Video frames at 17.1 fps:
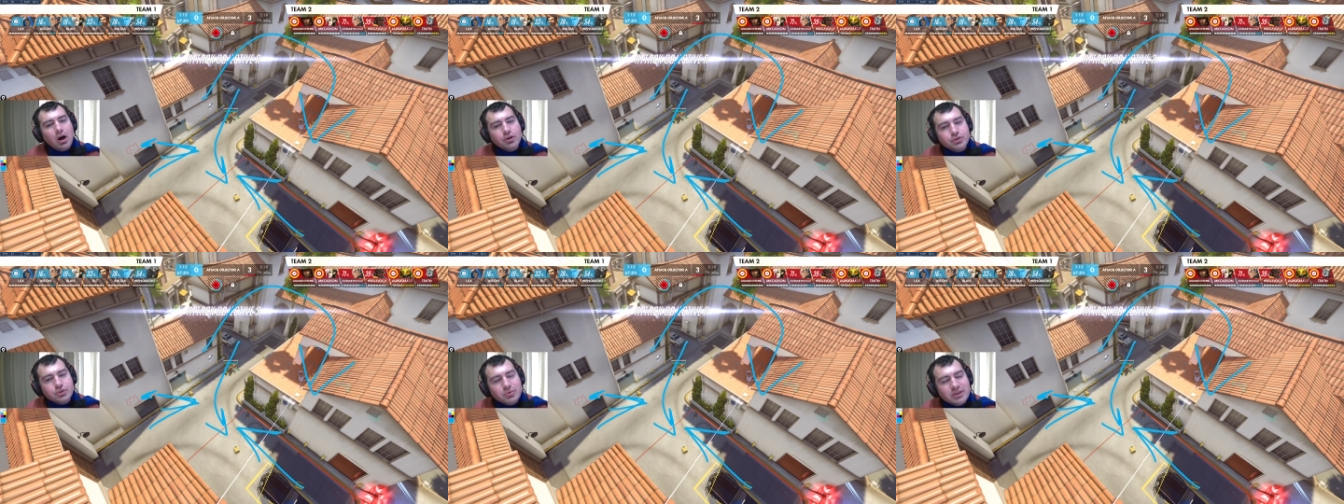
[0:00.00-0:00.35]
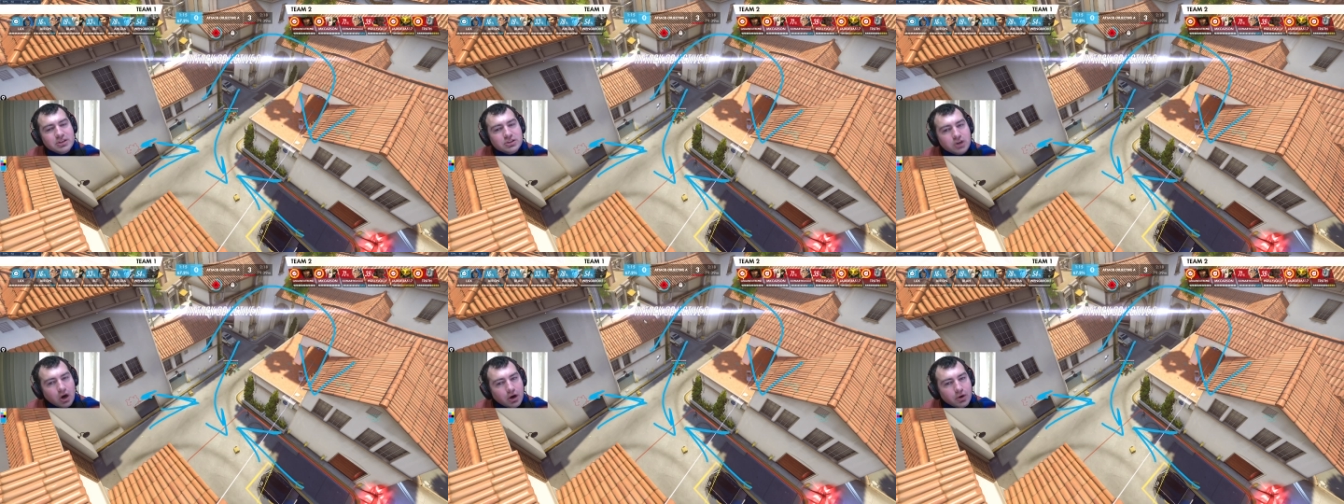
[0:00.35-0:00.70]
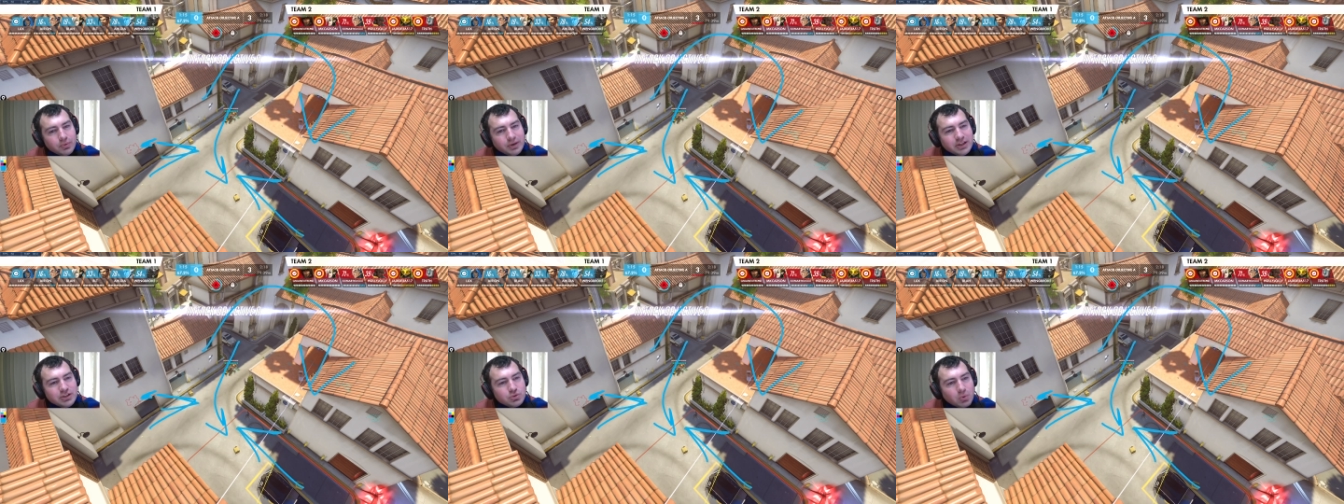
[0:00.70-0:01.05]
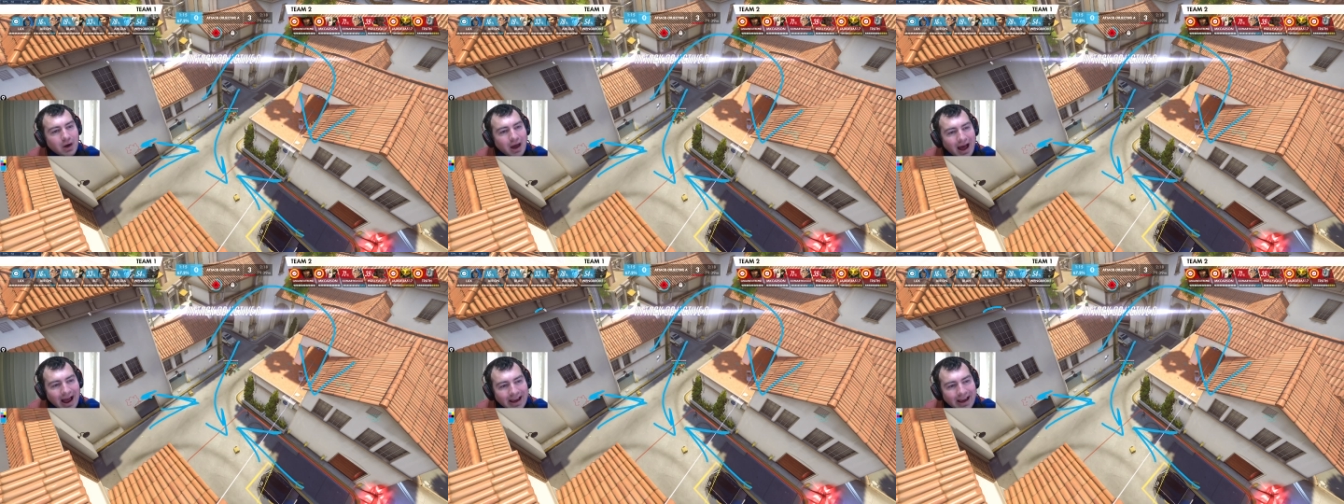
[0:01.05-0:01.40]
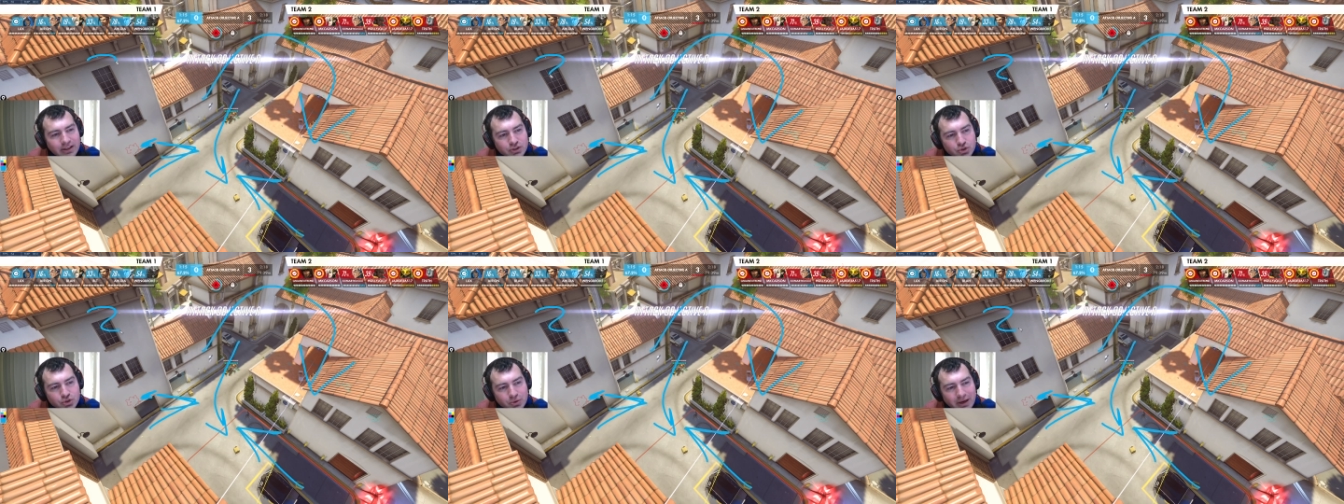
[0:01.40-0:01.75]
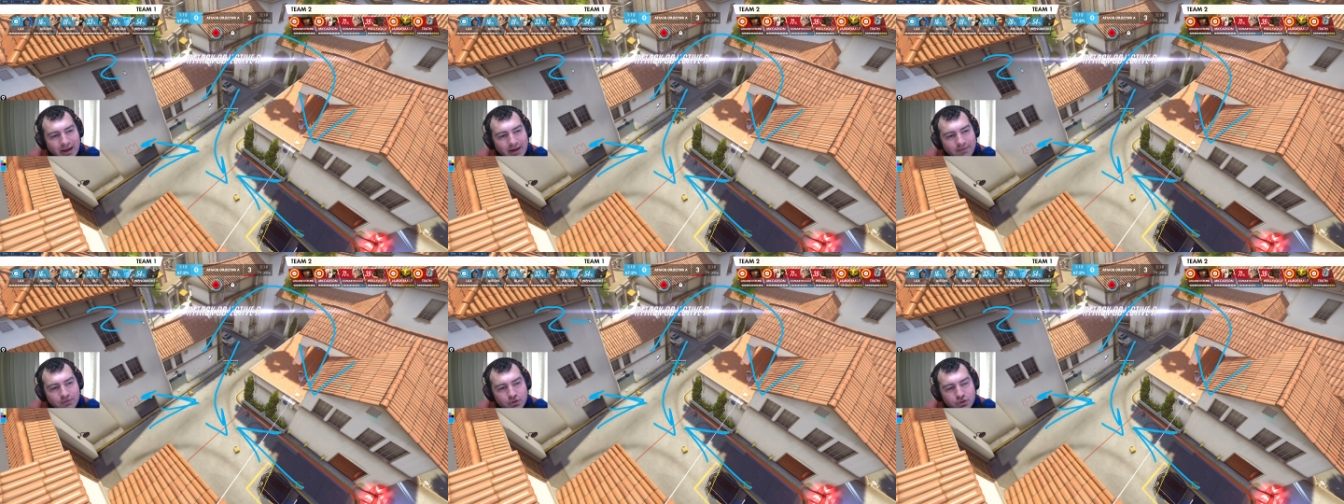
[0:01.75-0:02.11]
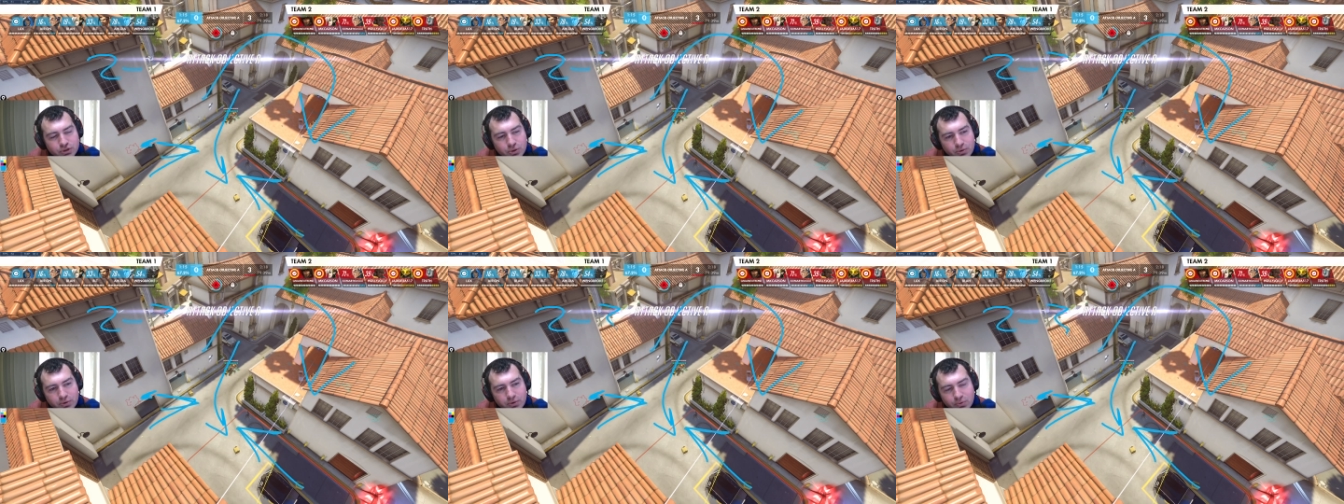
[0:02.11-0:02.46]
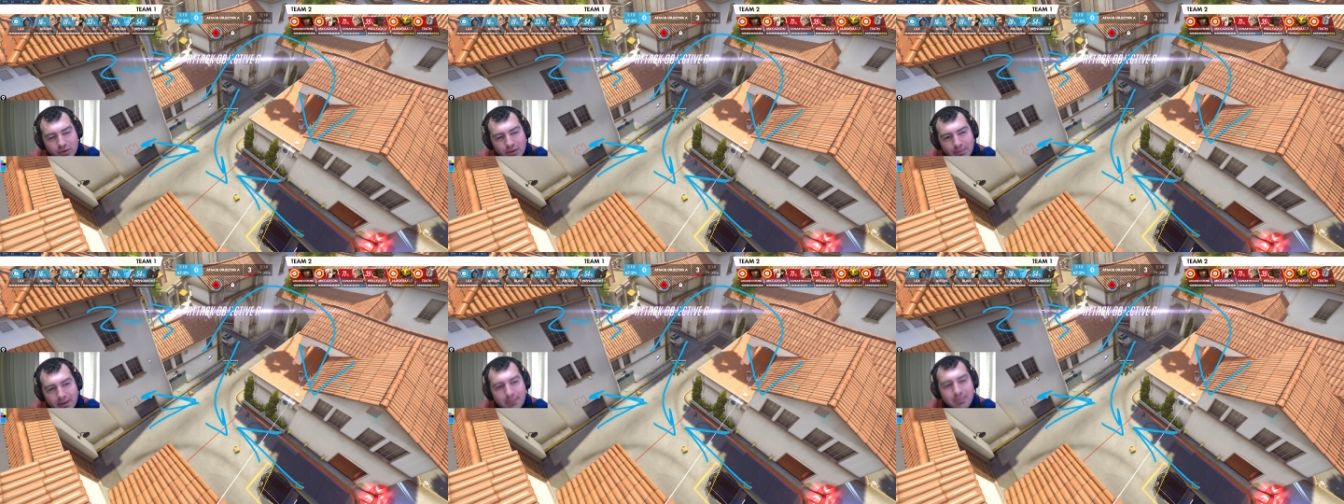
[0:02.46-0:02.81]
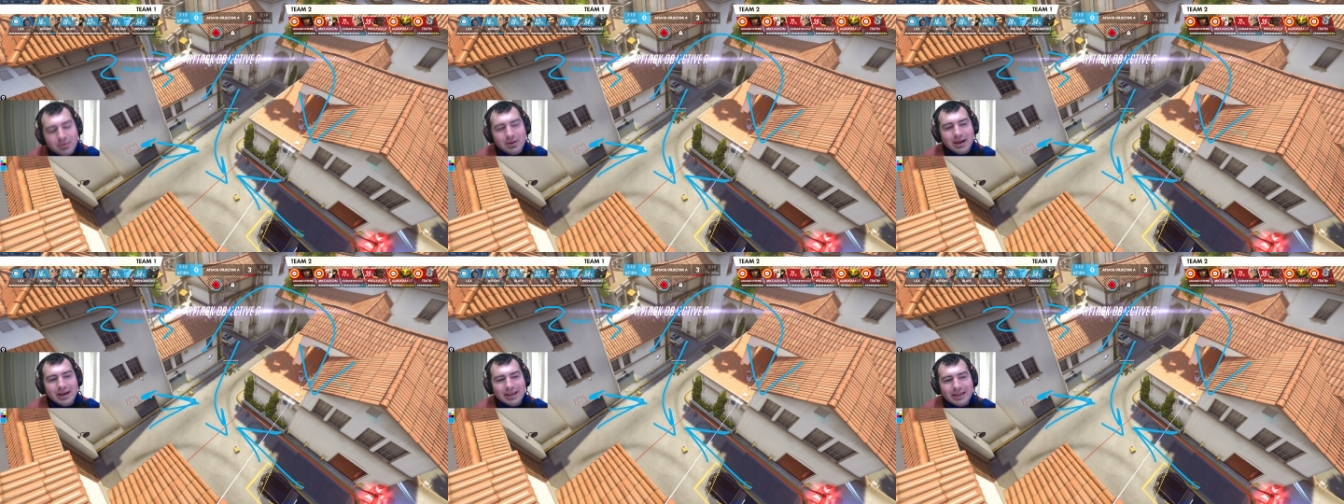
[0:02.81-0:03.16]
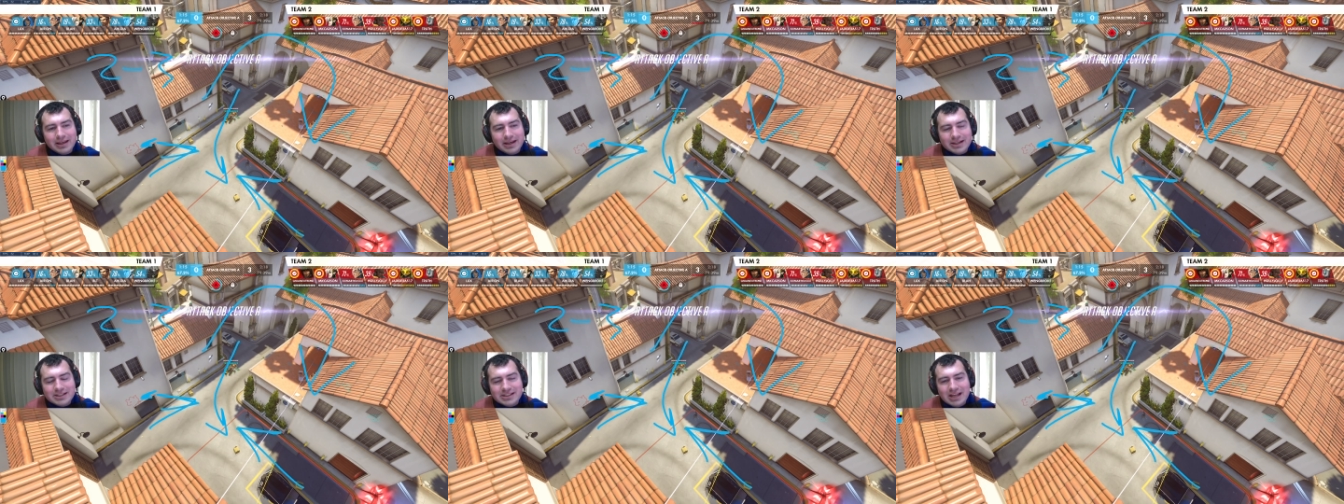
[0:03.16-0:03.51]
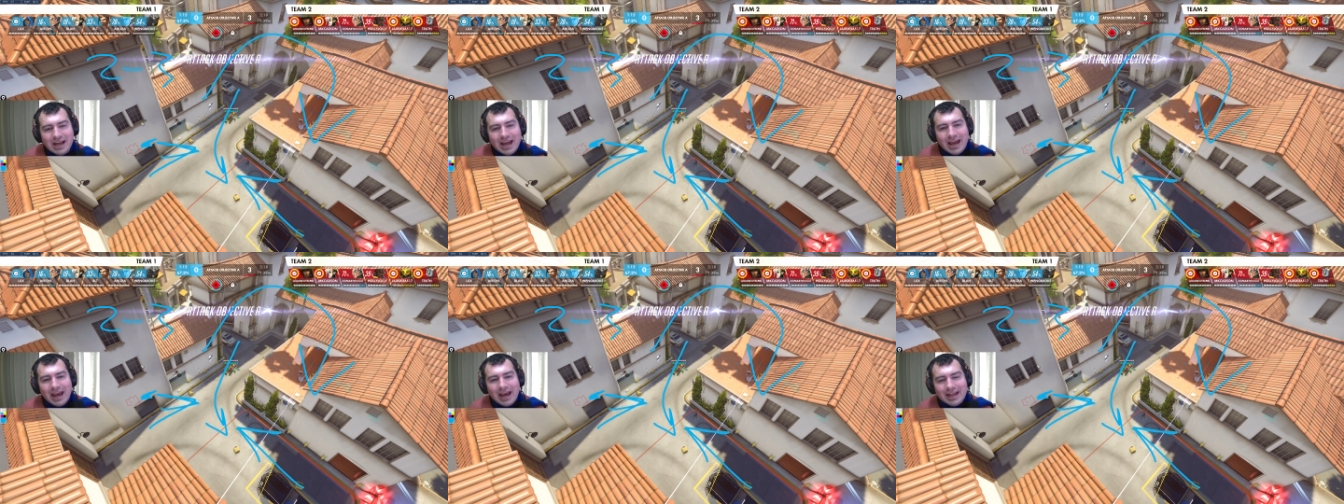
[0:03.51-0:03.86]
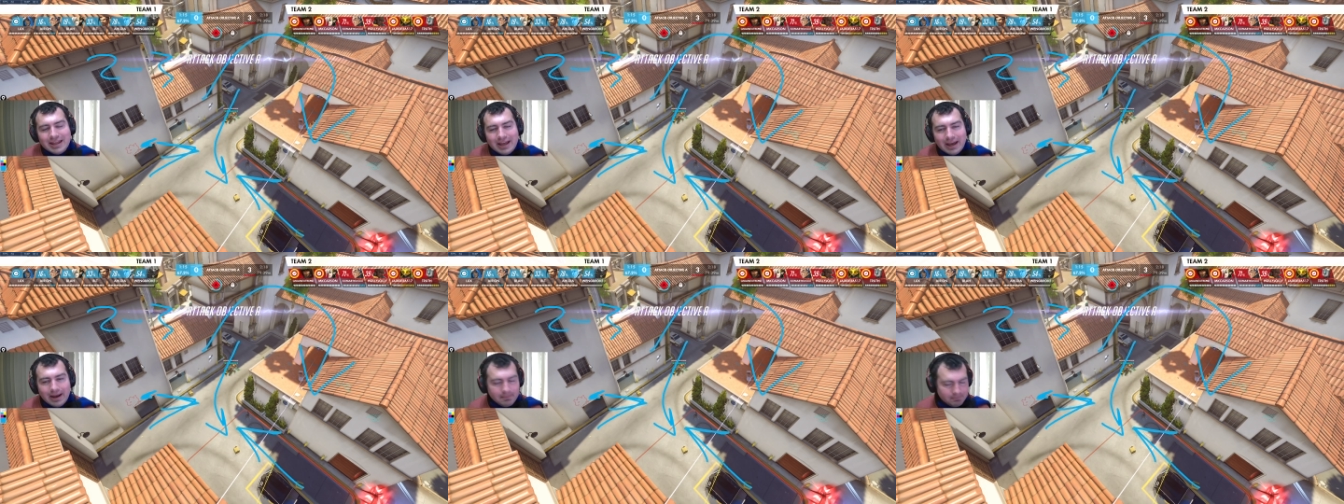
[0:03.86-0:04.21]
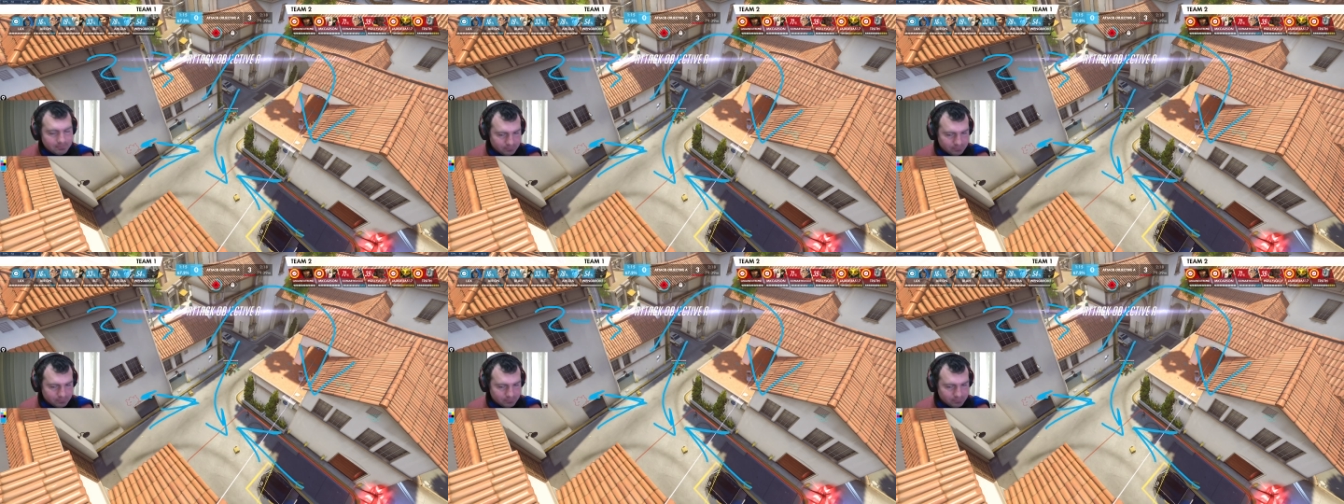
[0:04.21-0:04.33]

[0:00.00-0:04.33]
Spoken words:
do these hard reads where I can trade for 2 to 3 people like this, and then